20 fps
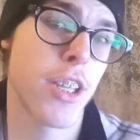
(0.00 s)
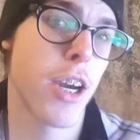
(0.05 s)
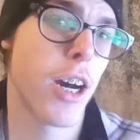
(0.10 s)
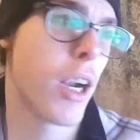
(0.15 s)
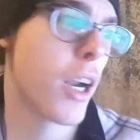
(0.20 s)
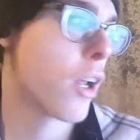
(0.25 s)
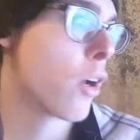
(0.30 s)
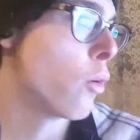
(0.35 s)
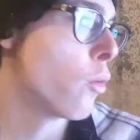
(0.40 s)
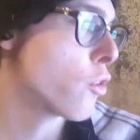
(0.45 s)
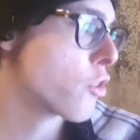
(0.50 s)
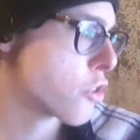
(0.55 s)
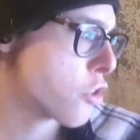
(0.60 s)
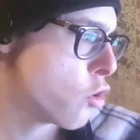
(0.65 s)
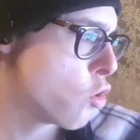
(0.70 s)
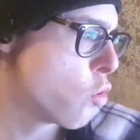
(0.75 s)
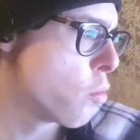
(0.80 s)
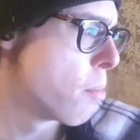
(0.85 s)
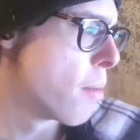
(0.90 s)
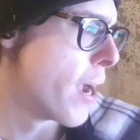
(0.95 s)
the article,
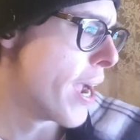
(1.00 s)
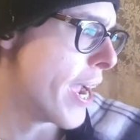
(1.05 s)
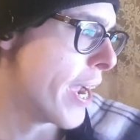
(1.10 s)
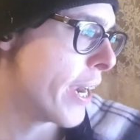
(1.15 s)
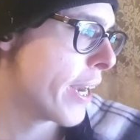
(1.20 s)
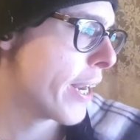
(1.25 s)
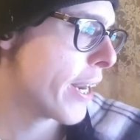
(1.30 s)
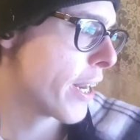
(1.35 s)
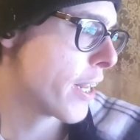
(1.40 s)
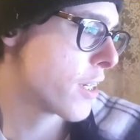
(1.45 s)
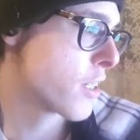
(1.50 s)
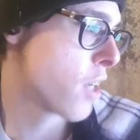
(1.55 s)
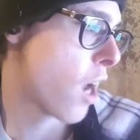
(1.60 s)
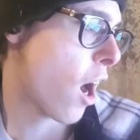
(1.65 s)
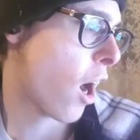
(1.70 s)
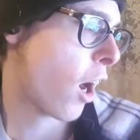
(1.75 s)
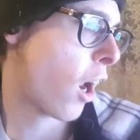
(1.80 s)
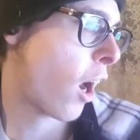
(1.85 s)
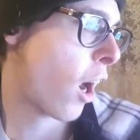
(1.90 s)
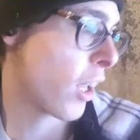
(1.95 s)
two men in a
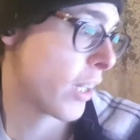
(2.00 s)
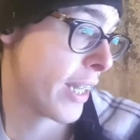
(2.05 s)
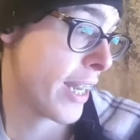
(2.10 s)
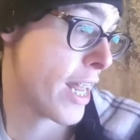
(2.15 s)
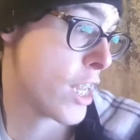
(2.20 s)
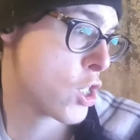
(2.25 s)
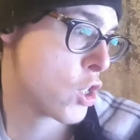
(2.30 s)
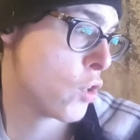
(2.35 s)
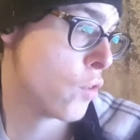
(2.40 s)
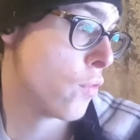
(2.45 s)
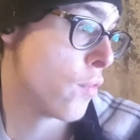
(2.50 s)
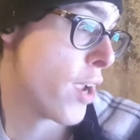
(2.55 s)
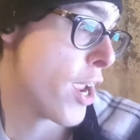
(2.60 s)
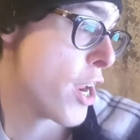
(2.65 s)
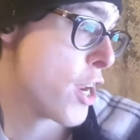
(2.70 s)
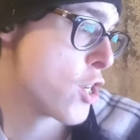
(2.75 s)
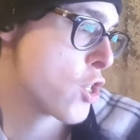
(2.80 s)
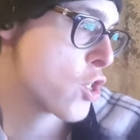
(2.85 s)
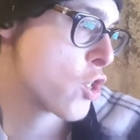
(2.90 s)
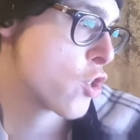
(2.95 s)
dark-colored
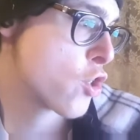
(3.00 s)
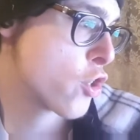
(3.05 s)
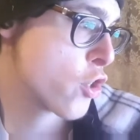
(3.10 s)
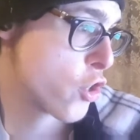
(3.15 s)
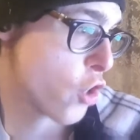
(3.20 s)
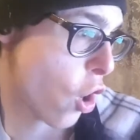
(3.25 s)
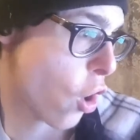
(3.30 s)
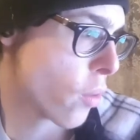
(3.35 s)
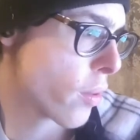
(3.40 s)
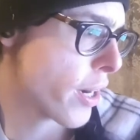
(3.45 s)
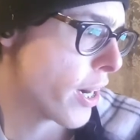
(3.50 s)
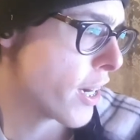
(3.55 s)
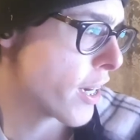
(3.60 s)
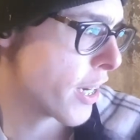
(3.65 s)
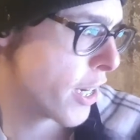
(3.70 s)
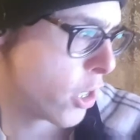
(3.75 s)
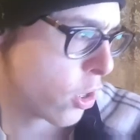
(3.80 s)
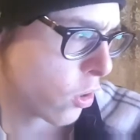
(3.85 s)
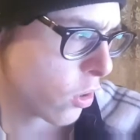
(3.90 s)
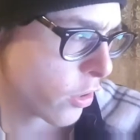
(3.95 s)
SUV shot
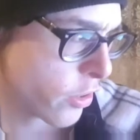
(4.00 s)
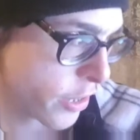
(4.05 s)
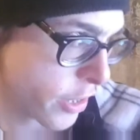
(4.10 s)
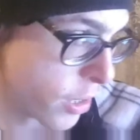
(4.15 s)
and killed